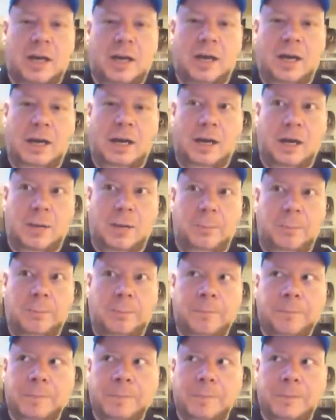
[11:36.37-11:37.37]

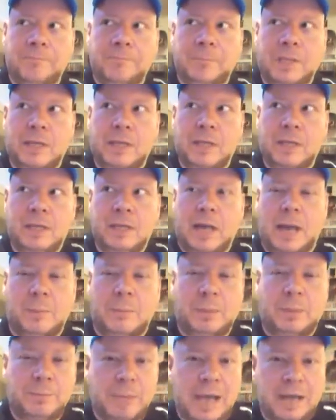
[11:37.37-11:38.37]

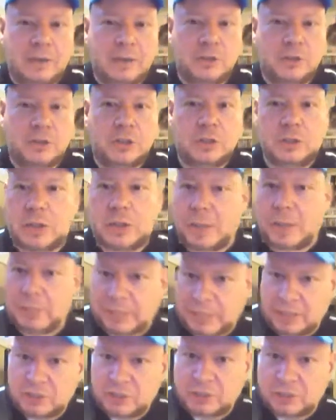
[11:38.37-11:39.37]
I'm a manager, I'm a
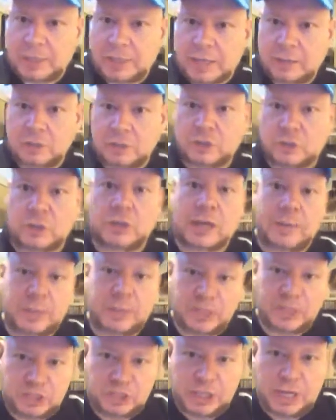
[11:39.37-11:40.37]
kitchen manager, I'm
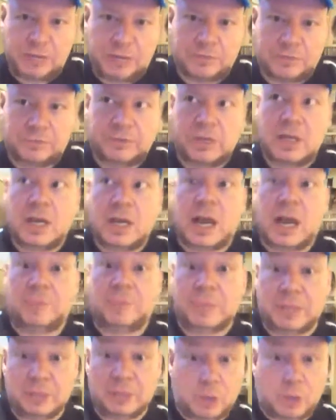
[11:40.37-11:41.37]
a chef, I've
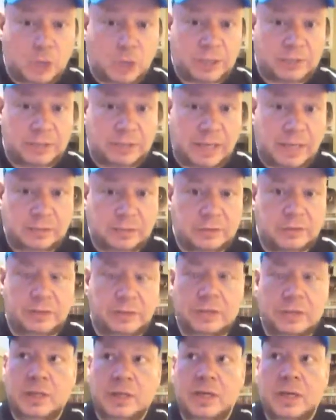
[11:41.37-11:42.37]
been an architect.